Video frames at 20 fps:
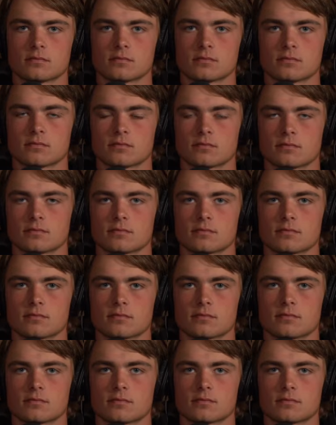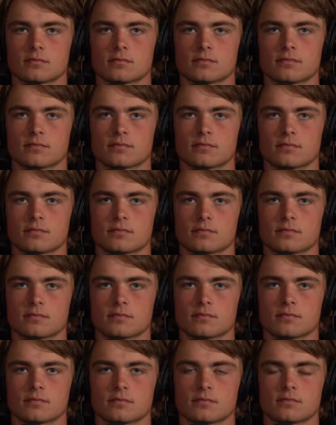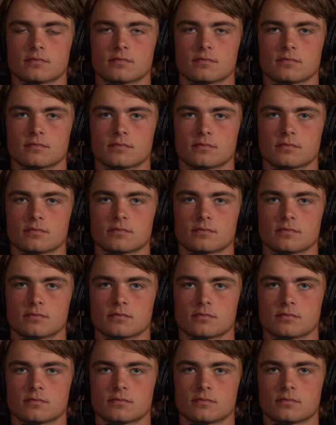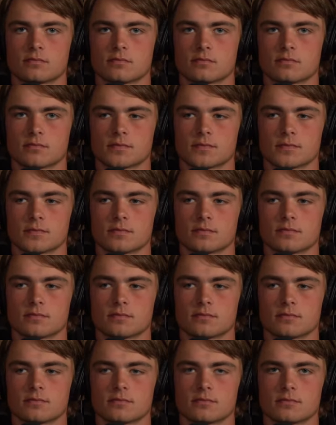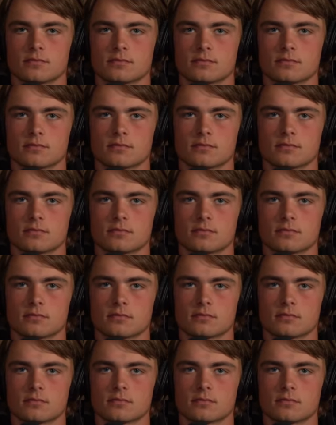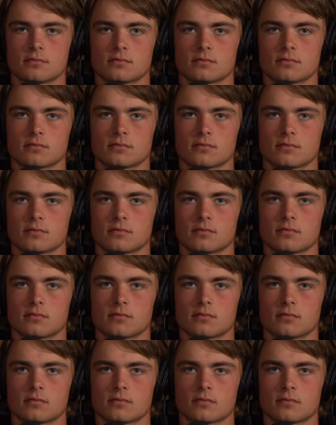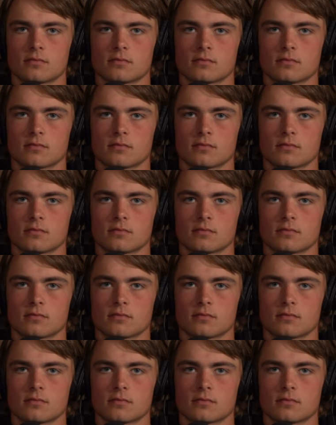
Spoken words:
This person isn't speaking.